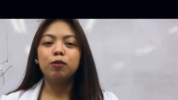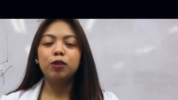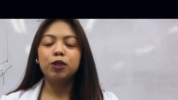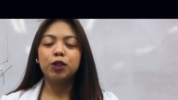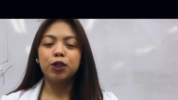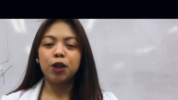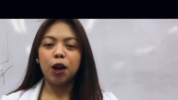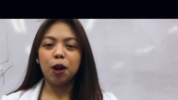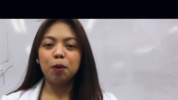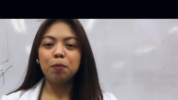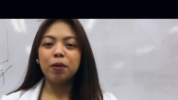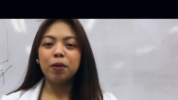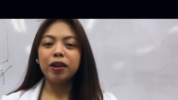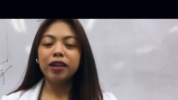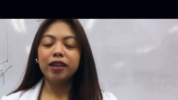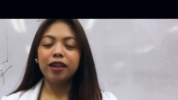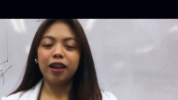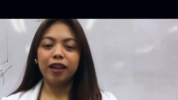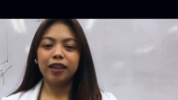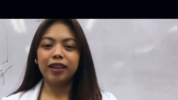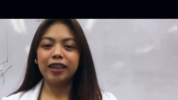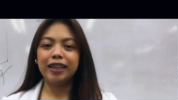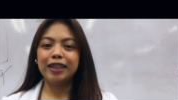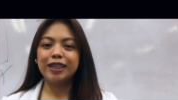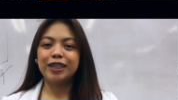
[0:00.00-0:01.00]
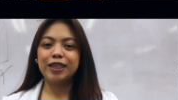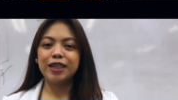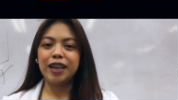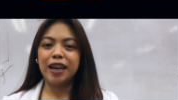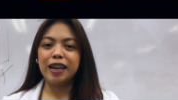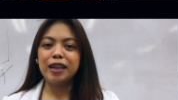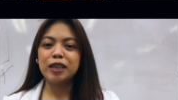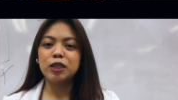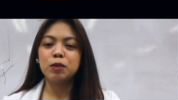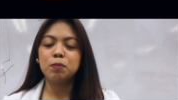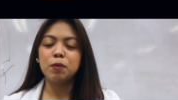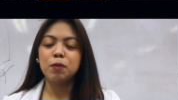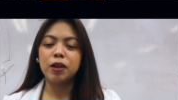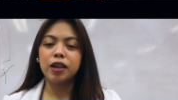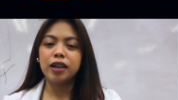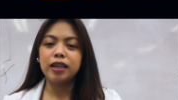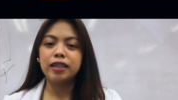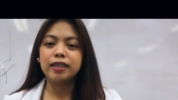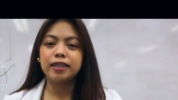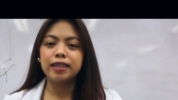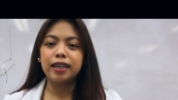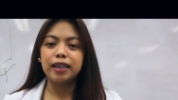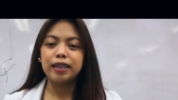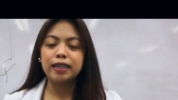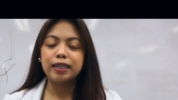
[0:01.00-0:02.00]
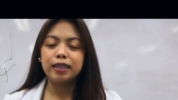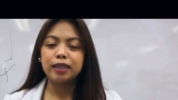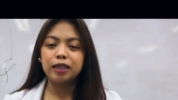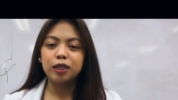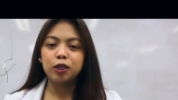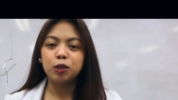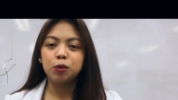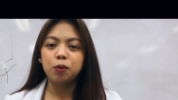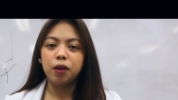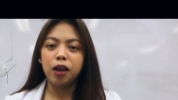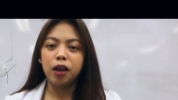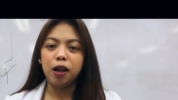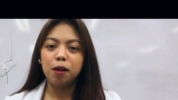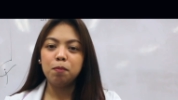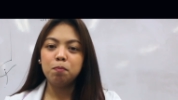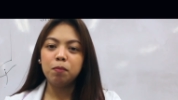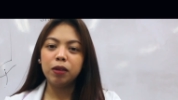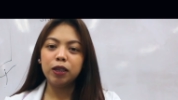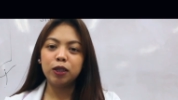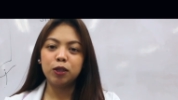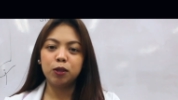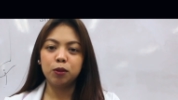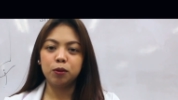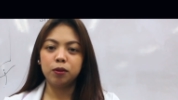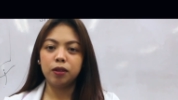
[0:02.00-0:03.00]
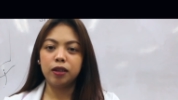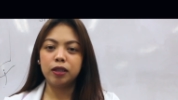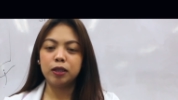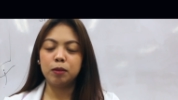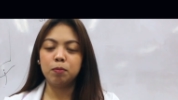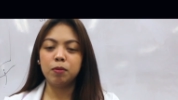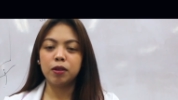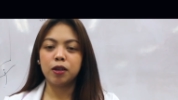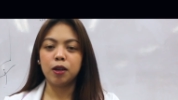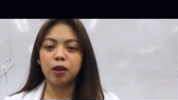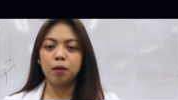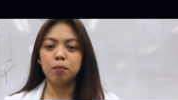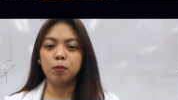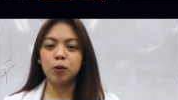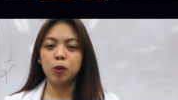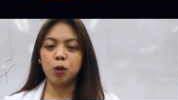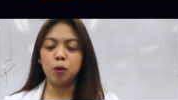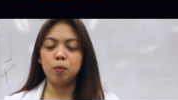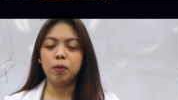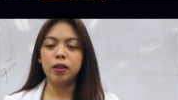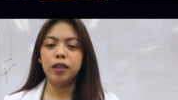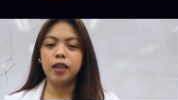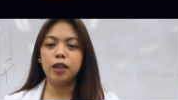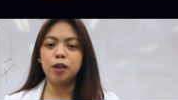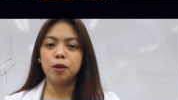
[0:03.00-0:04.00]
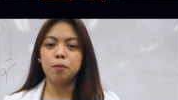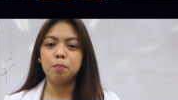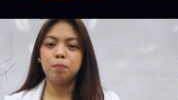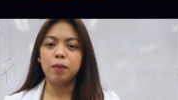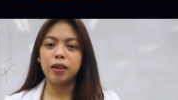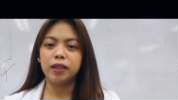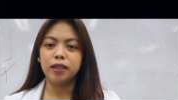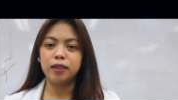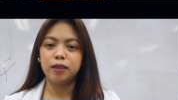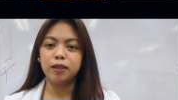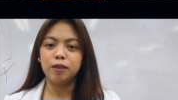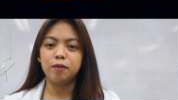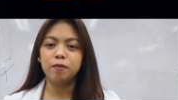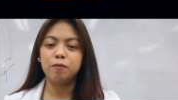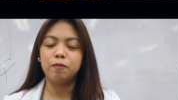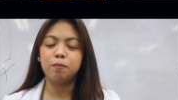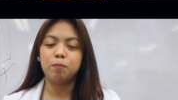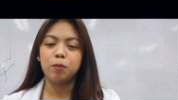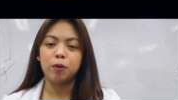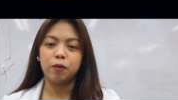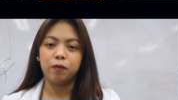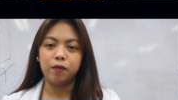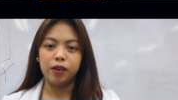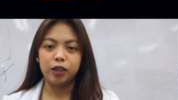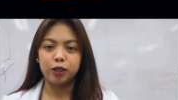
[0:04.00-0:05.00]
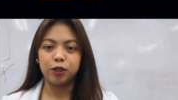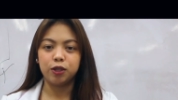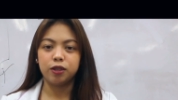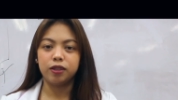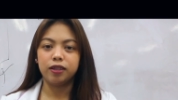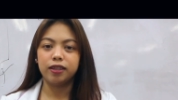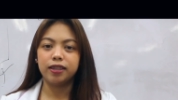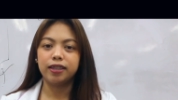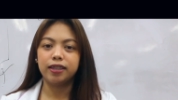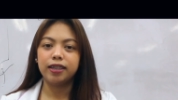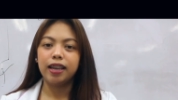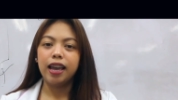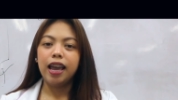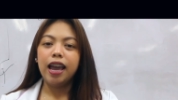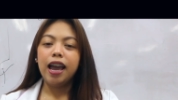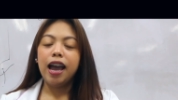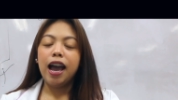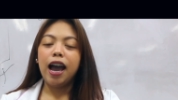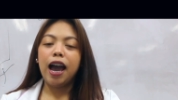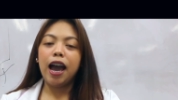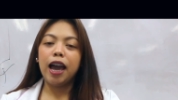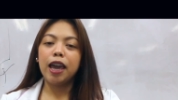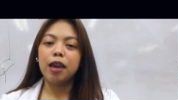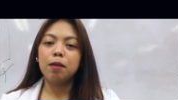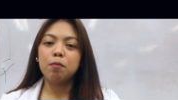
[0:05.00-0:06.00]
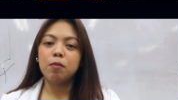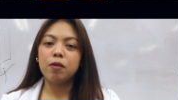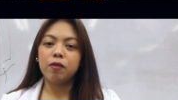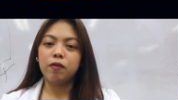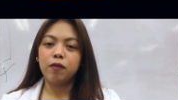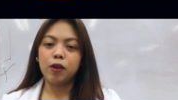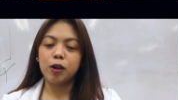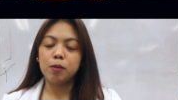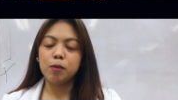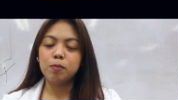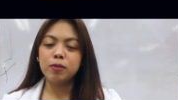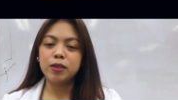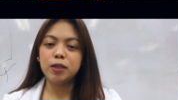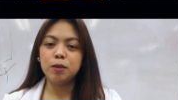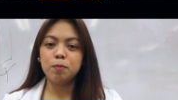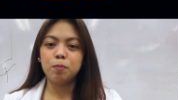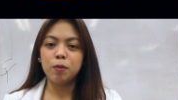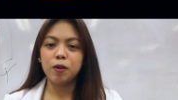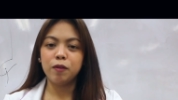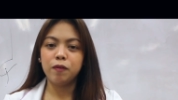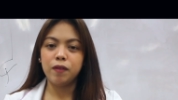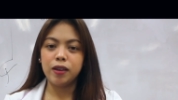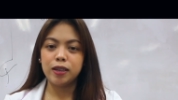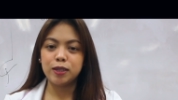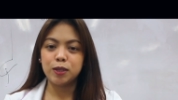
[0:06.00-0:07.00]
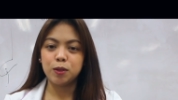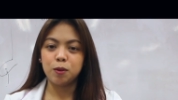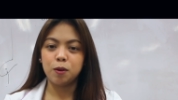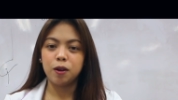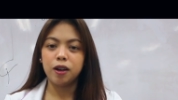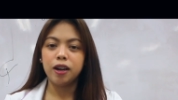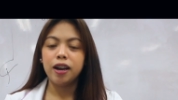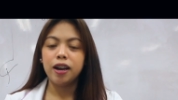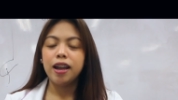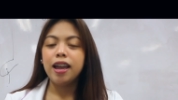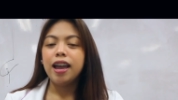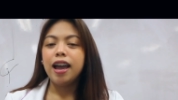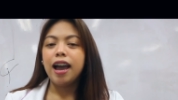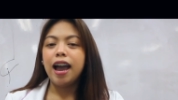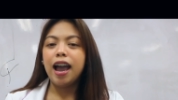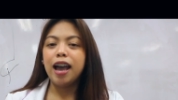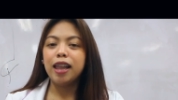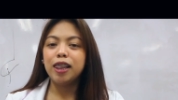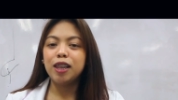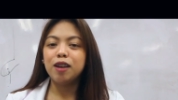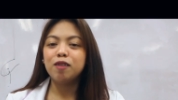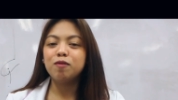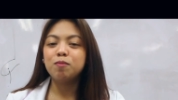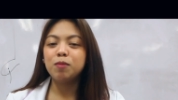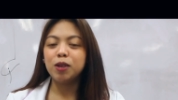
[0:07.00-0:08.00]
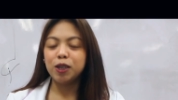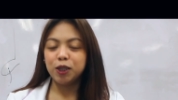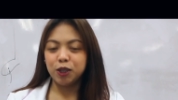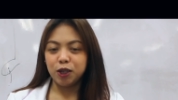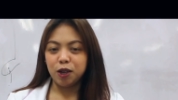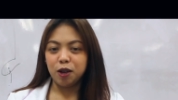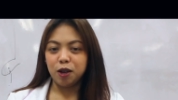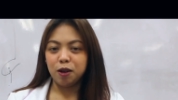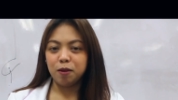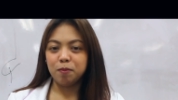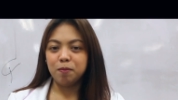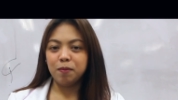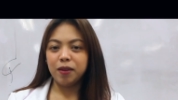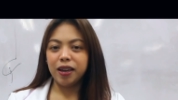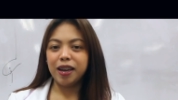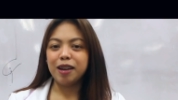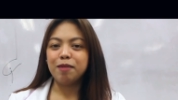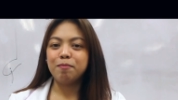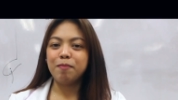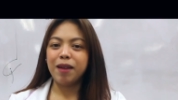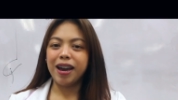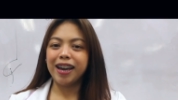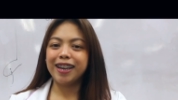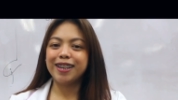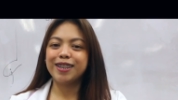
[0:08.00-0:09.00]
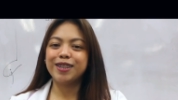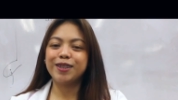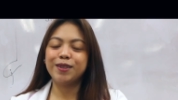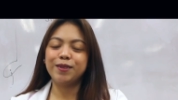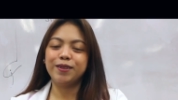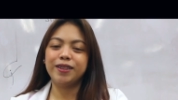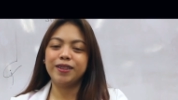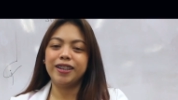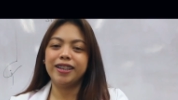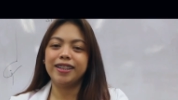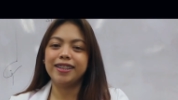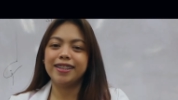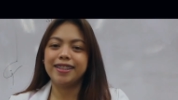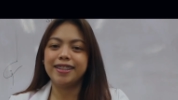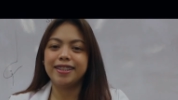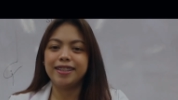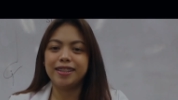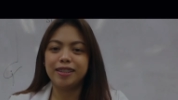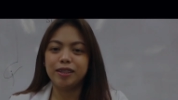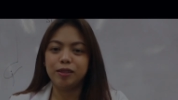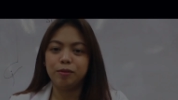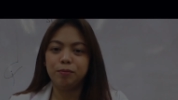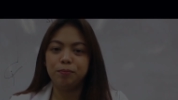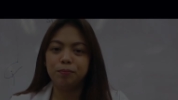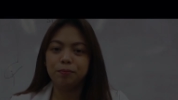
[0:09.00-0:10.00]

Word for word: will share my knowledge and experiences to help my students become globally competitive professionals. I am a pharmacy professor. I love my job and my students.